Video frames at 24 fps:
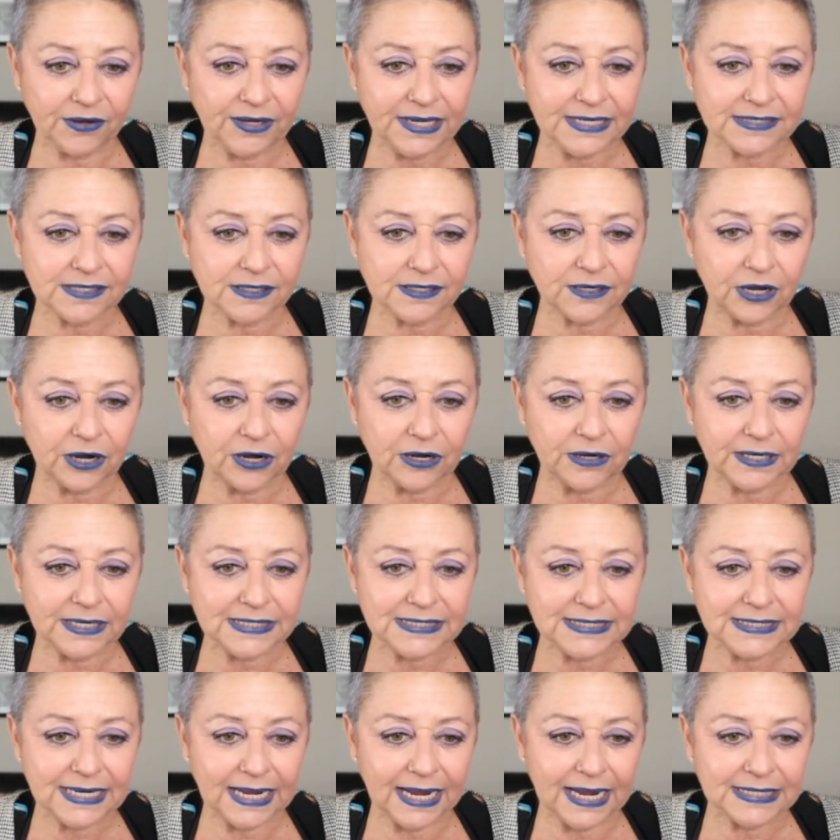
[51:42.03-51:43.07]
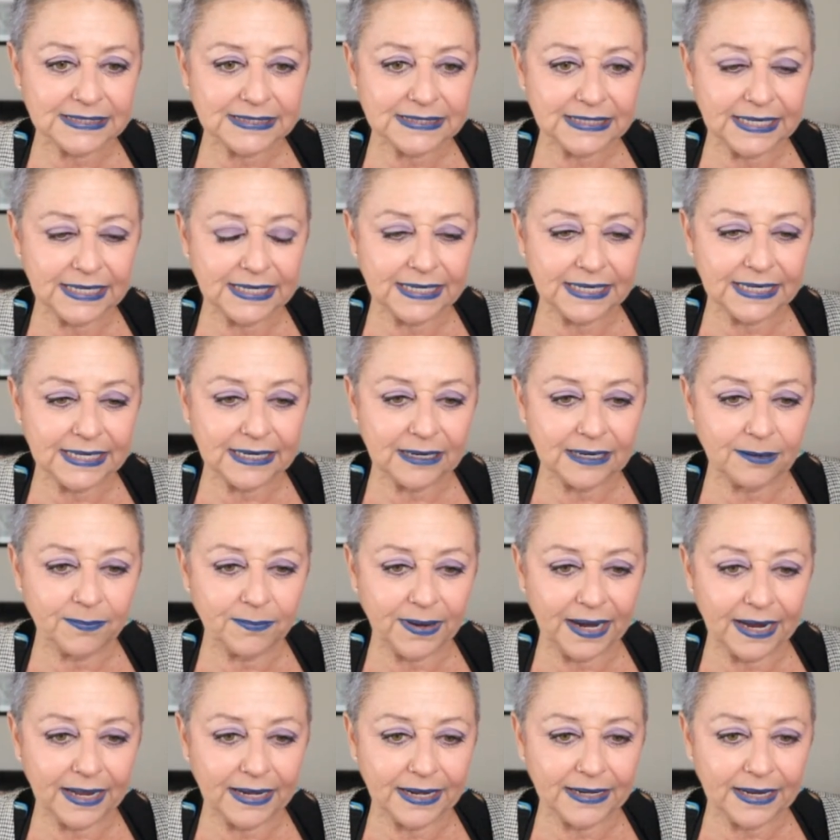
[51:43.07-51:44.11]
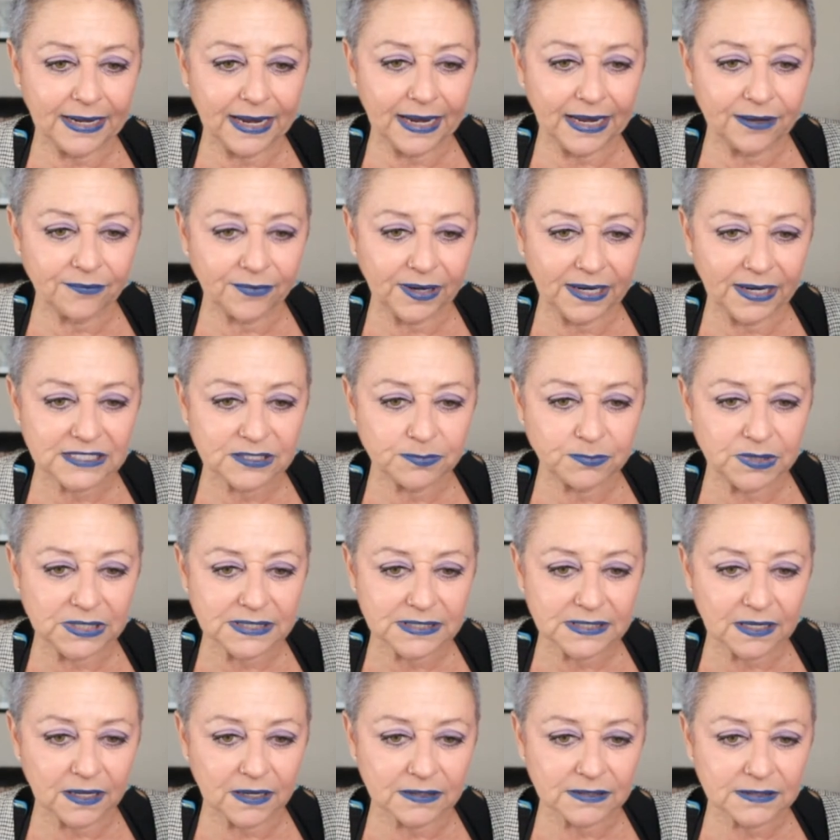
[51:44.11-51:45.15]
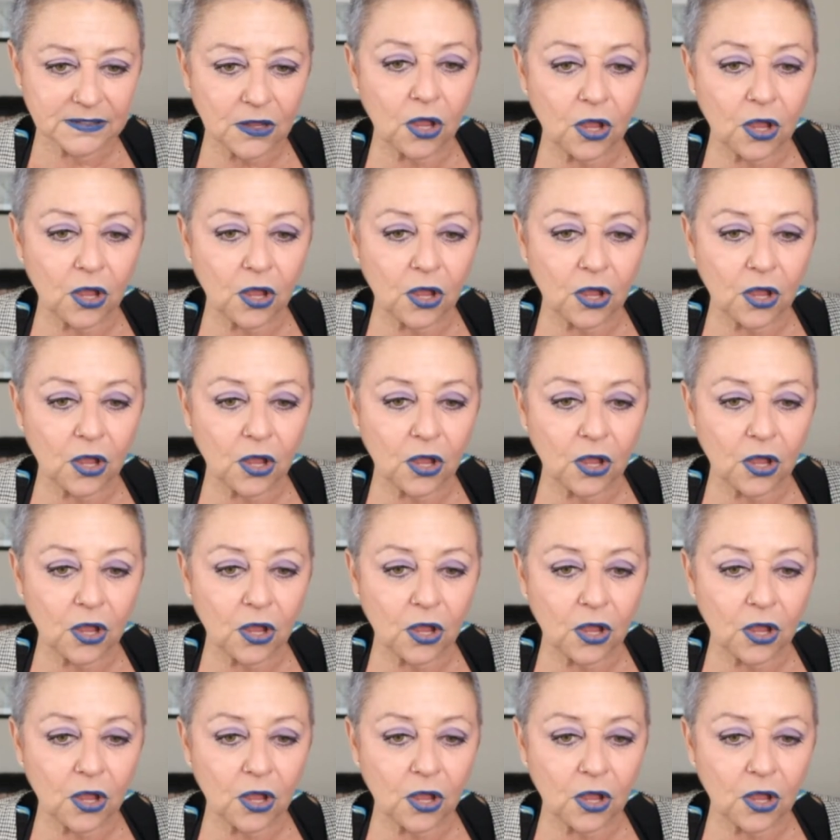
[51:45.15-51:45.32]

He's an artist, as in in a band, and writes me songs.